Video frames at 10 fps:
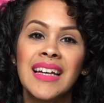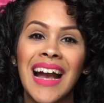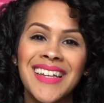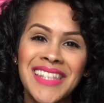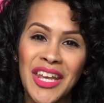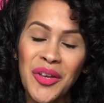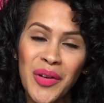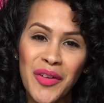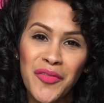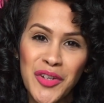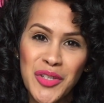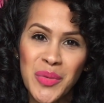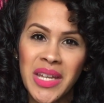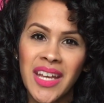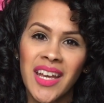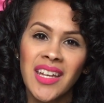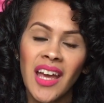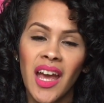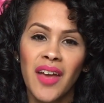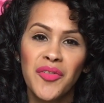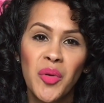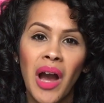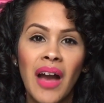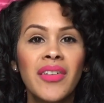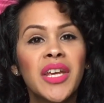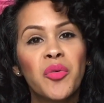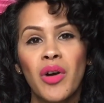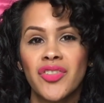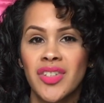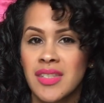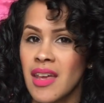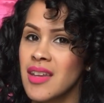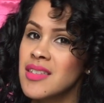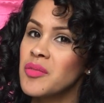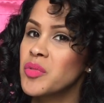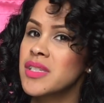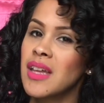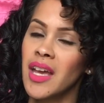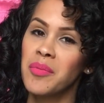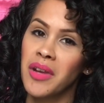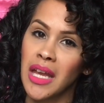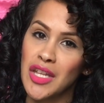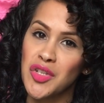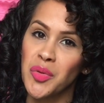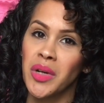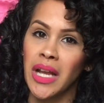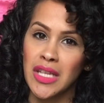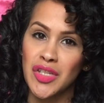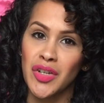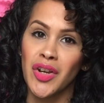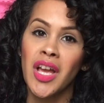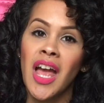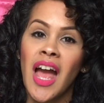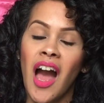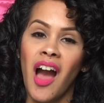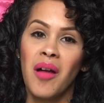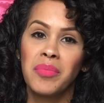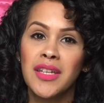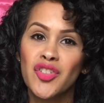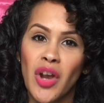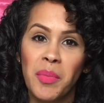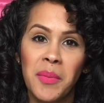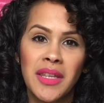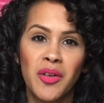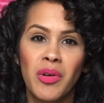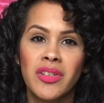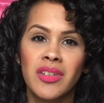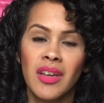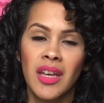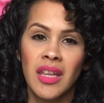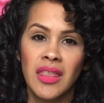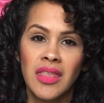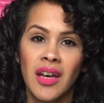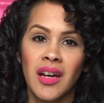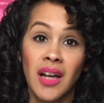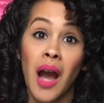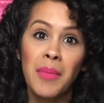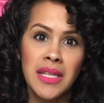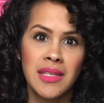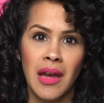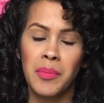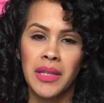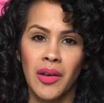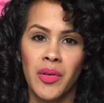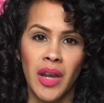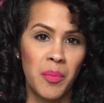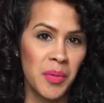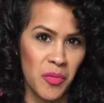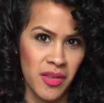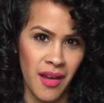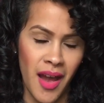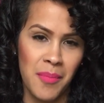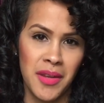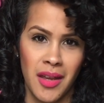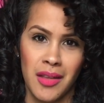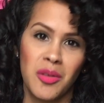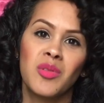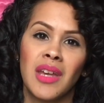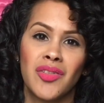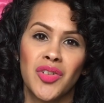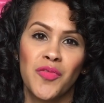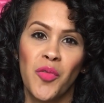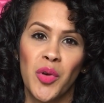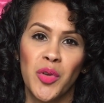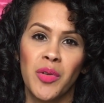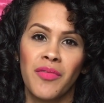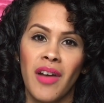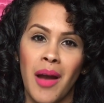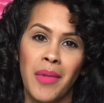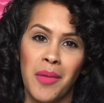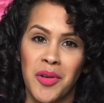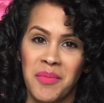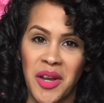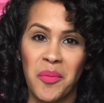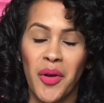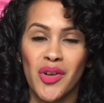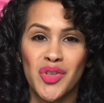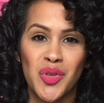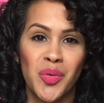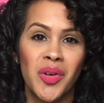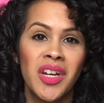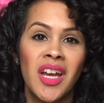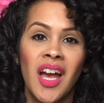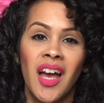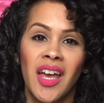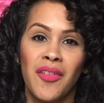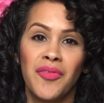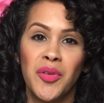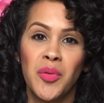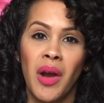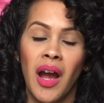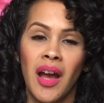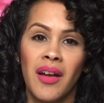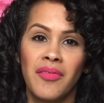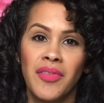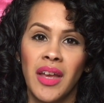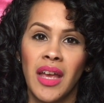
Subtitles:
Guys, thank you again for tuning in. If you have any questions that I was not able to get to or answer, please drop them in the comments down below, and I'll be more than happy to get those answered for you if I'm able to make a part 2. If you have